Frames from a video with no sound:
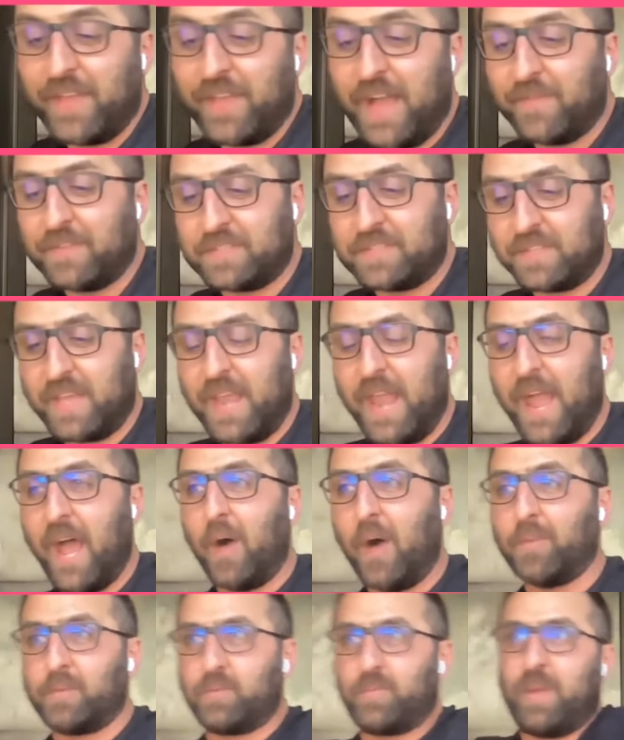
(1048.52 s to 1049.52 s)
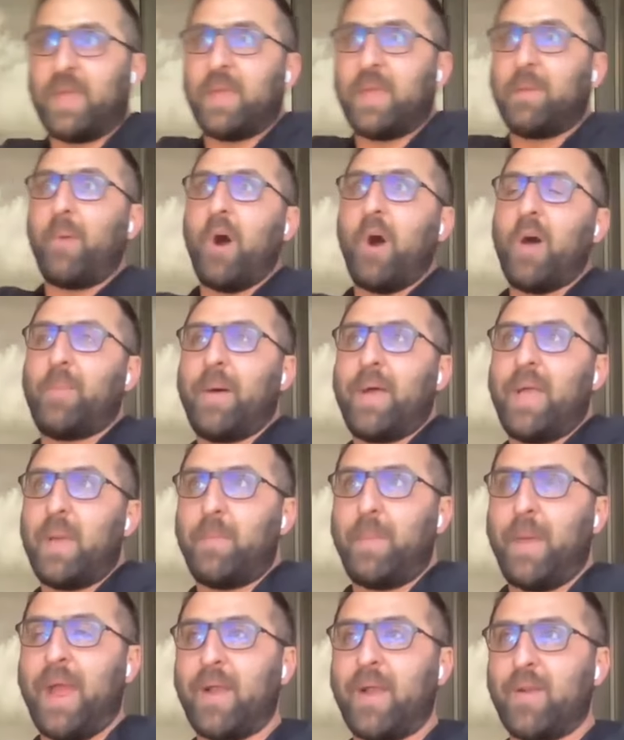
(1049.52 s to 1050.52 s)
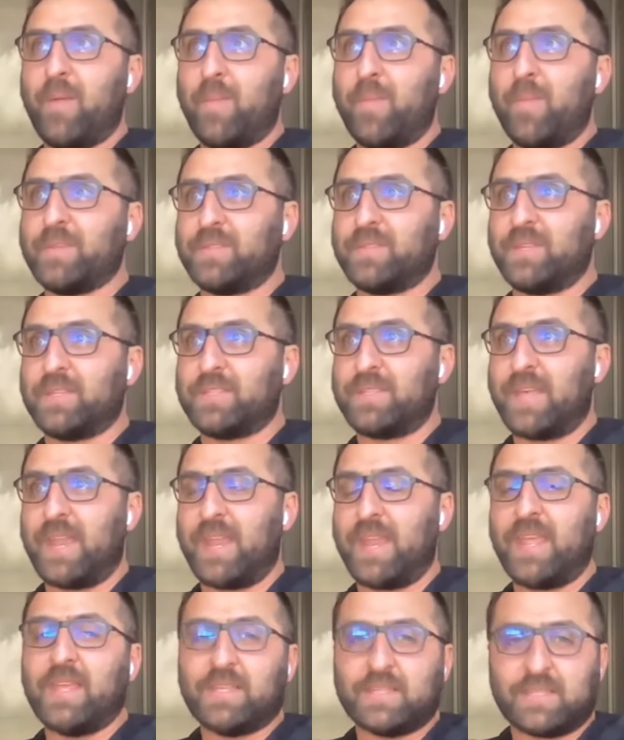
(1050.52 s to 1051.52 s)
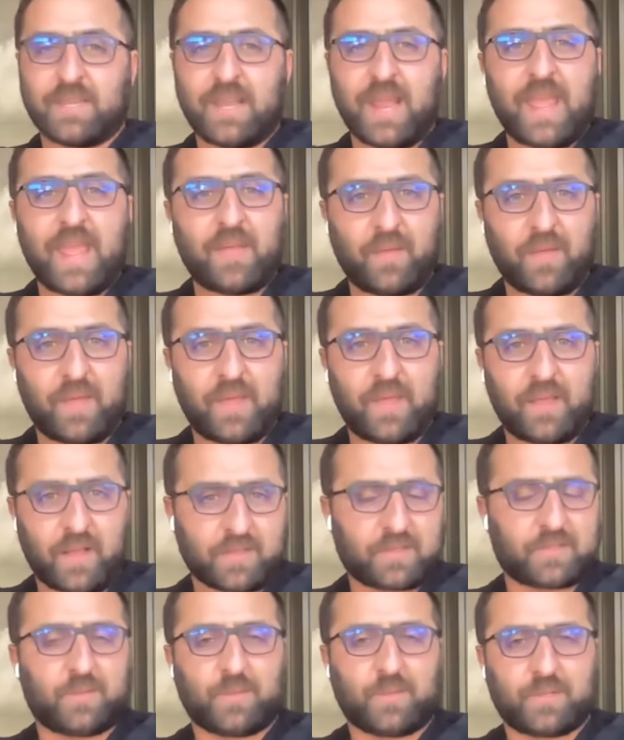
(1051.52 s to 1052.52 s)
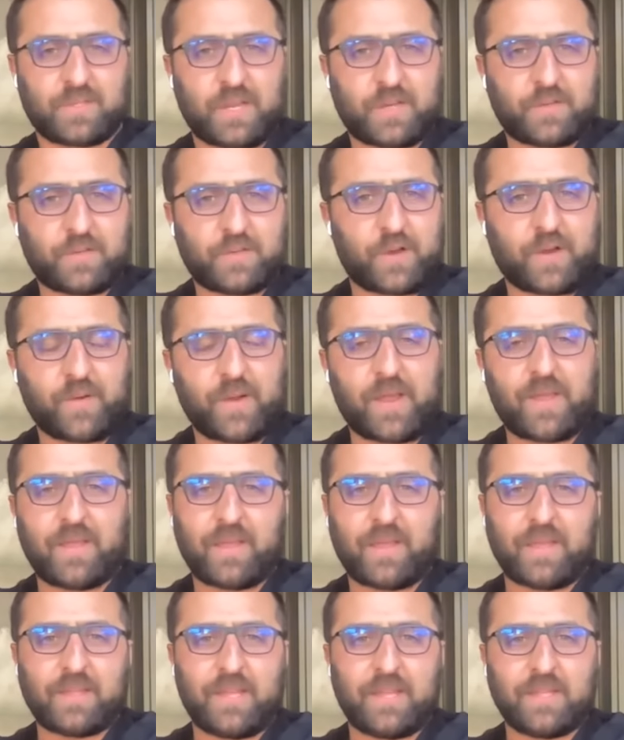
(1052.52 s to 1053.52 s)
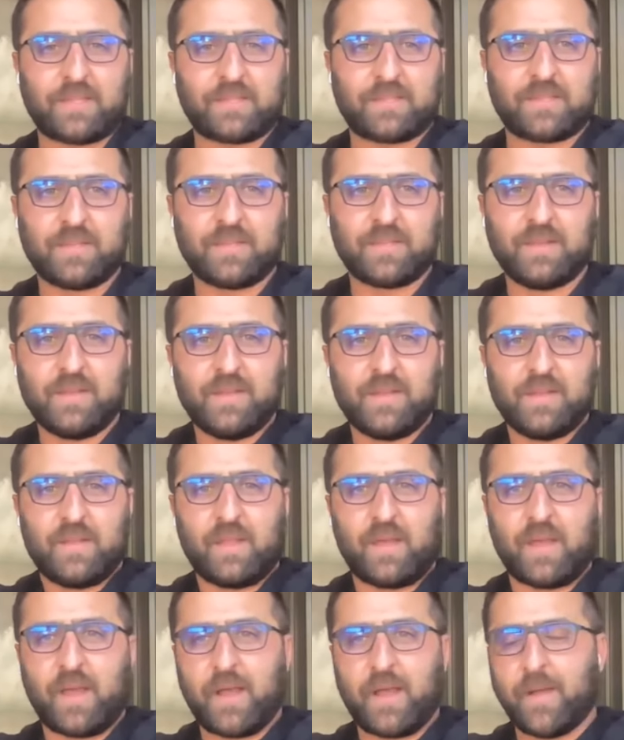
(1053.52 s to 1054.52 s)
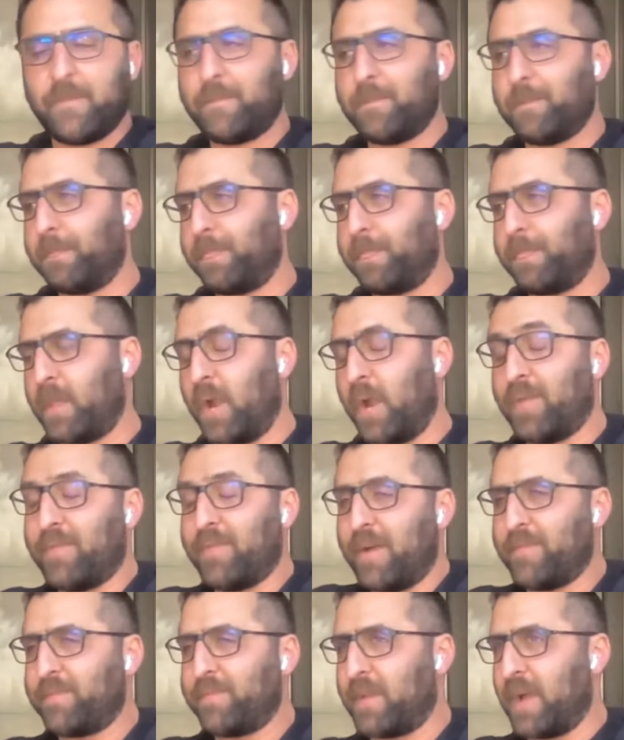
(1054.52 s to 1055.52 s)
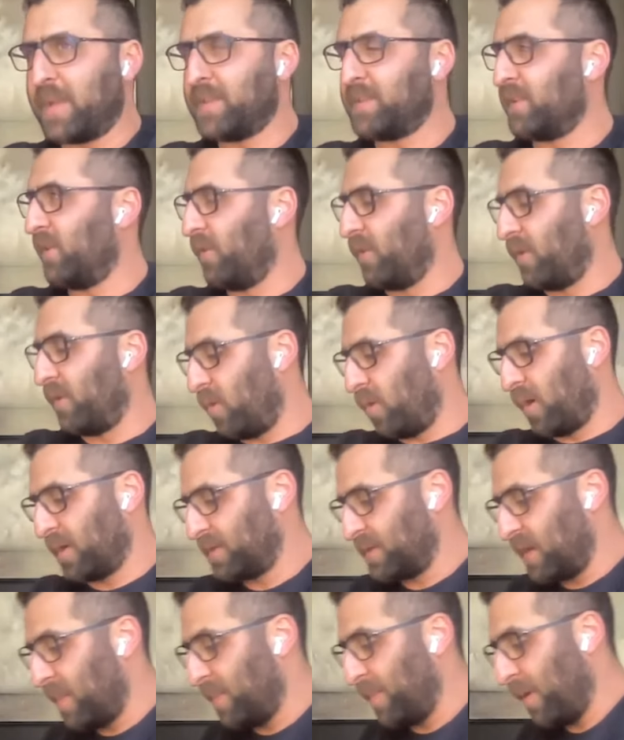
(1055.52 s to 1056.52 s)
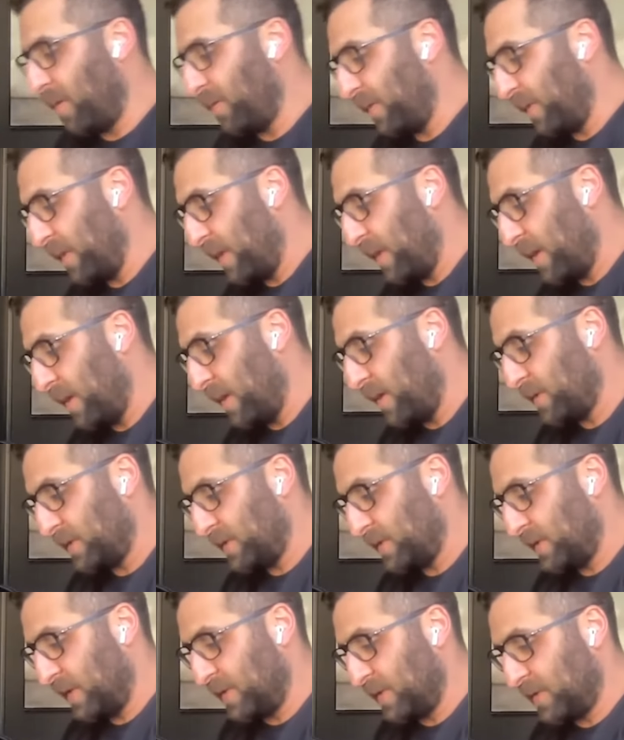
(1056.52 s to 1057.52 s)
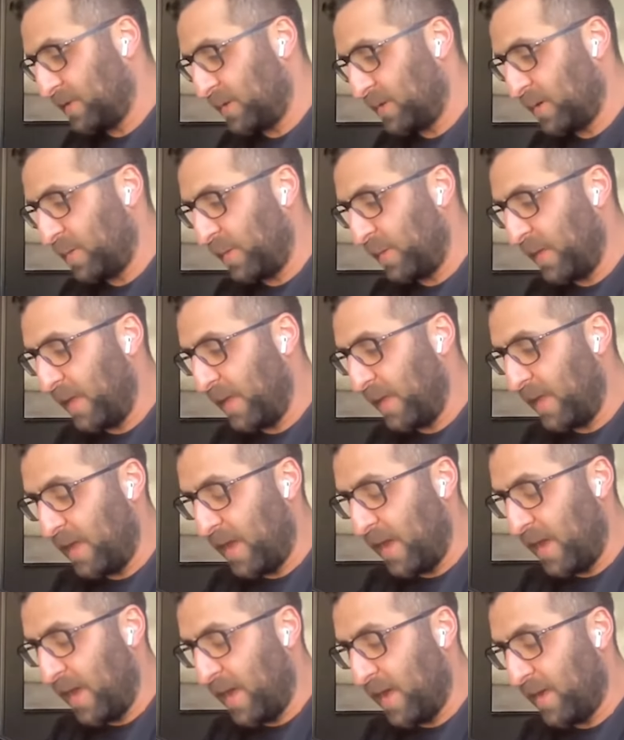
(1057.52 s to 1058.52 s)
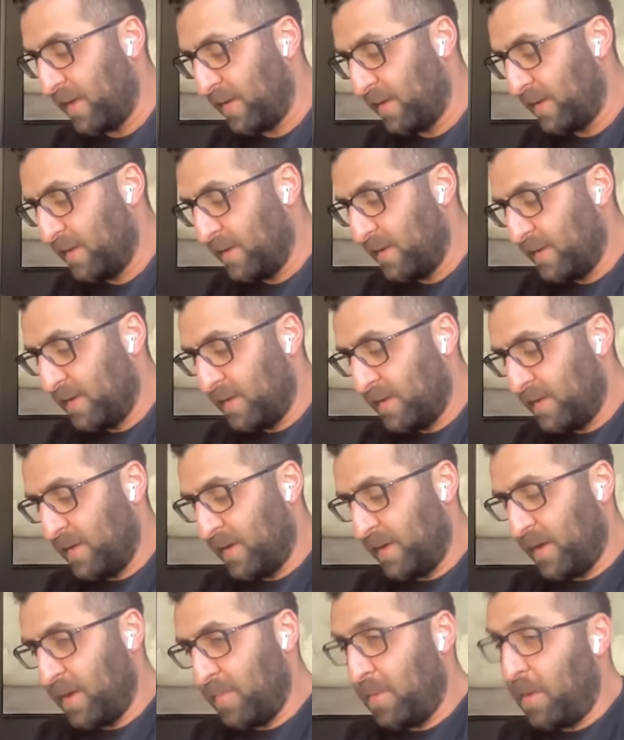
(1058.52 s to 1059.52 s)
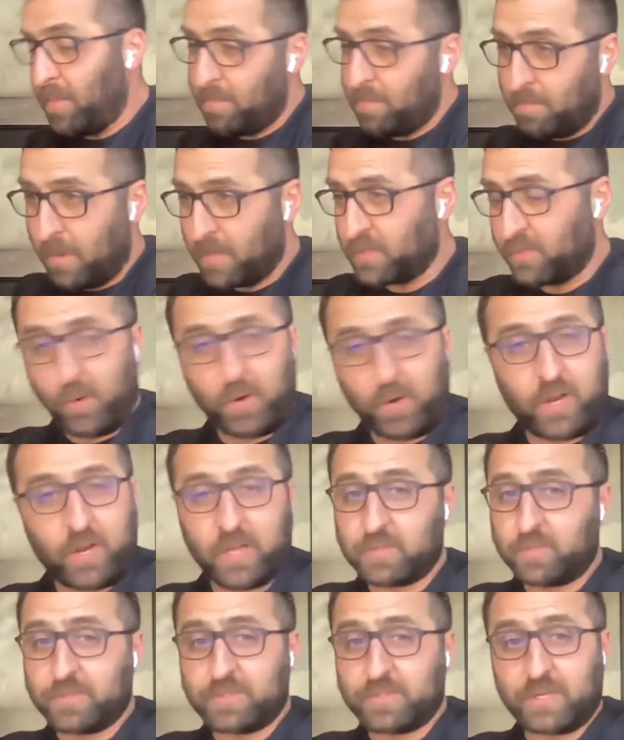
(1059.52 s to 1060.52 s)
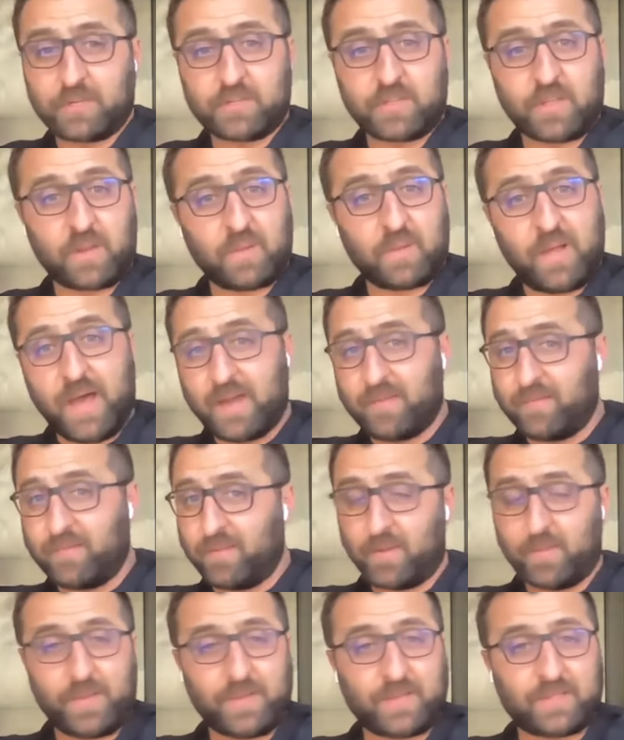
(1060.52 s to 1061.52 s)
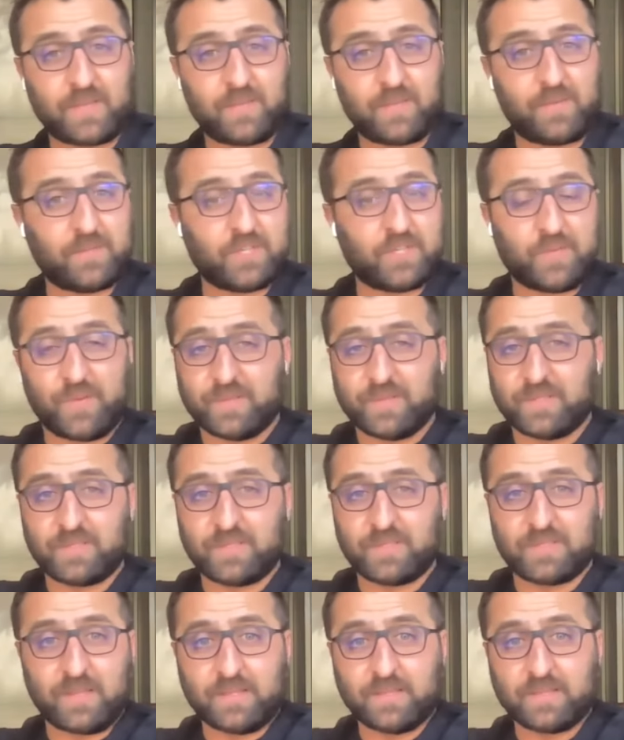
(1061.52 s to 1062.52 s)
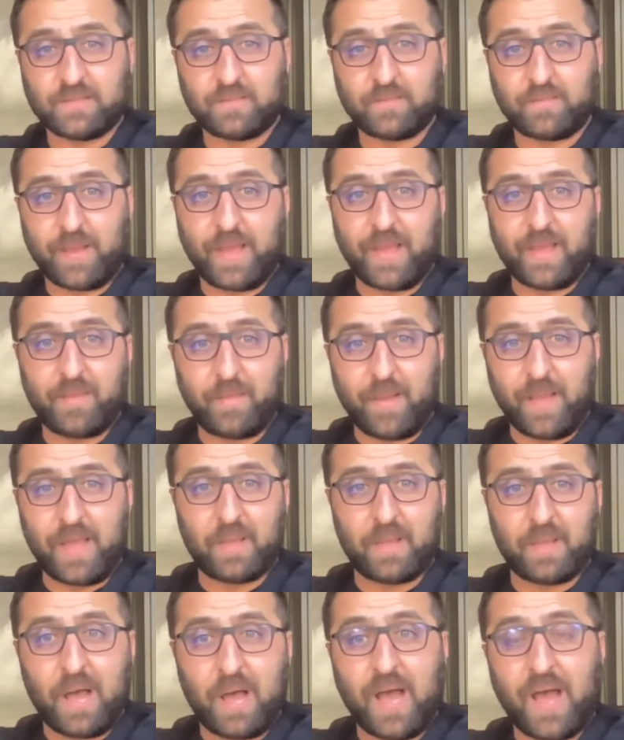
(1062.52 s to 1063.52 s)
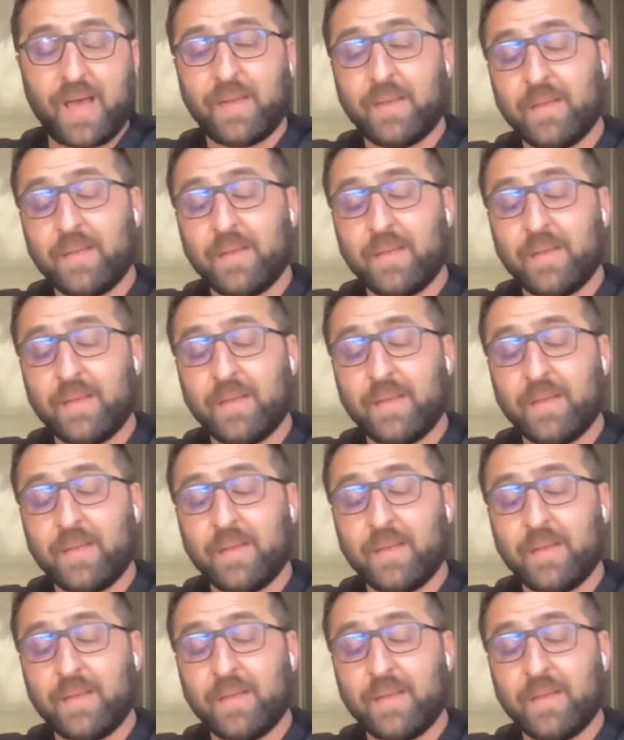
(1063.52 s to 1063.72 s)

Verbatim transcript: And I think obviously it helps being bought by a parent business that is innately customer centric, right? Like it's, you know, I've gotten to know the Clorox company over the years. It's certainly much more customer centric than a lot of other big CPG businesses by a